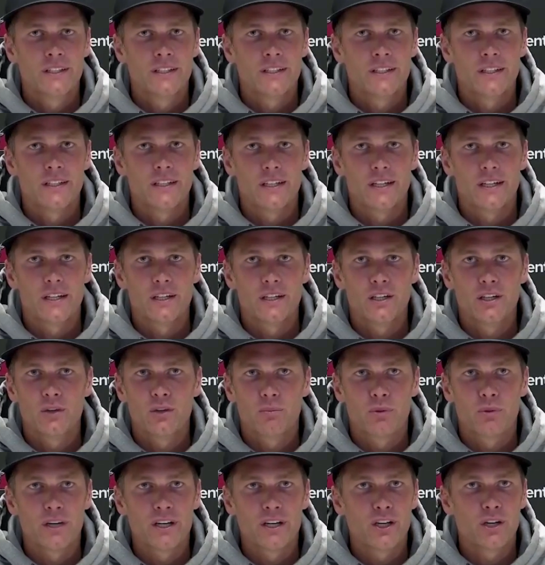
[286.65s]
uh, you
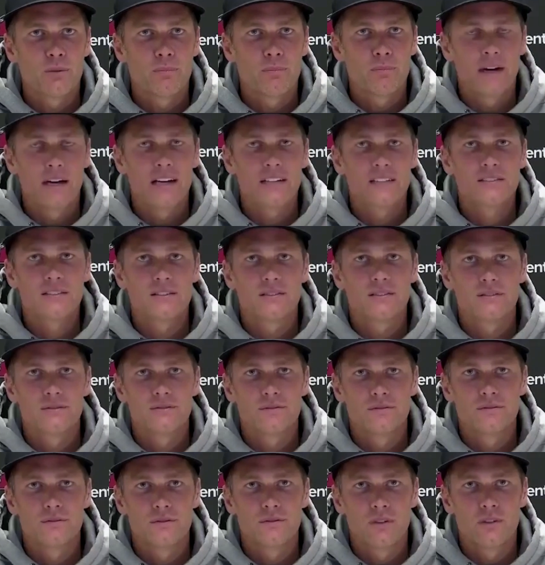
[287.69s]
know, bring your best
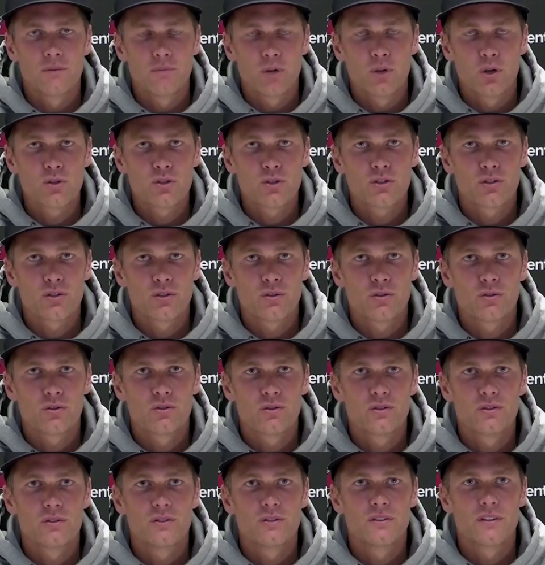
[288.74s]
emotional
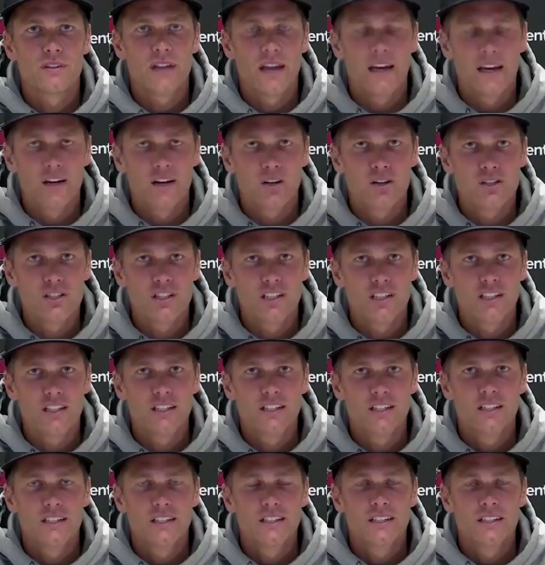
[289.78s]

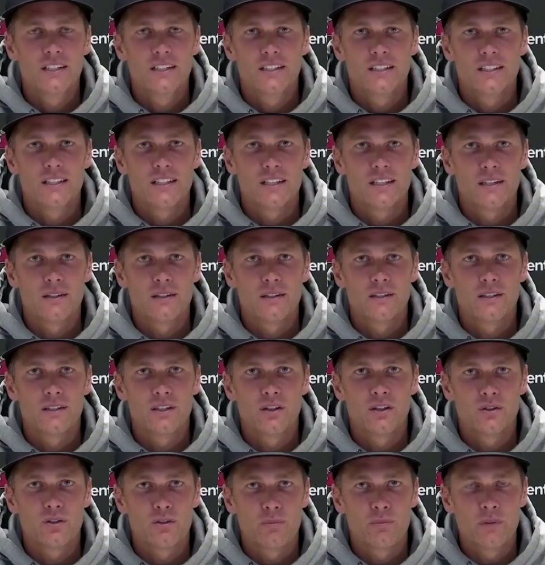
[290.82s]
energy, uh, you
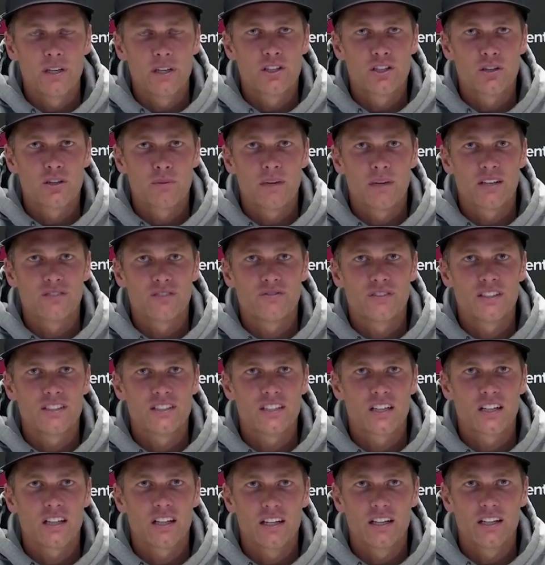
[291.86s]
know, to be at your best
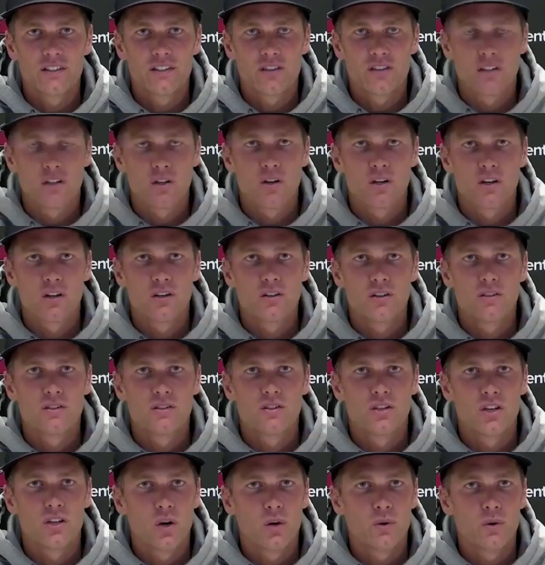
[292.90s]
physically, to learn
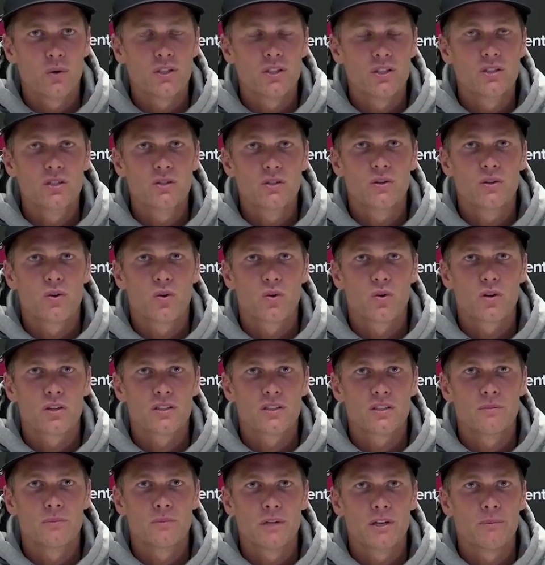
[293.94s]
to know what to do in order
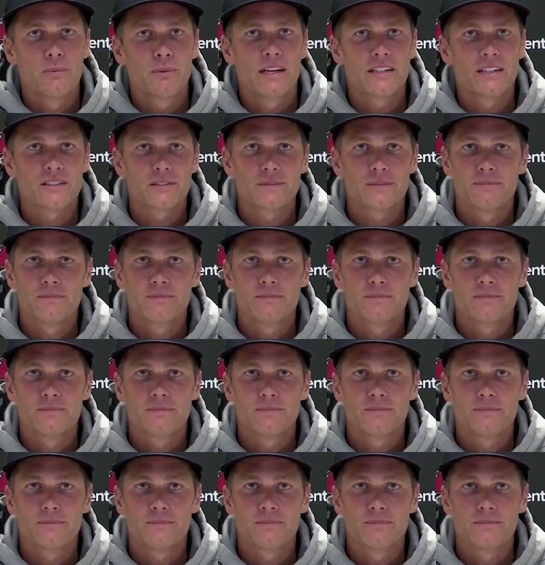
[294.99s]
to be your best.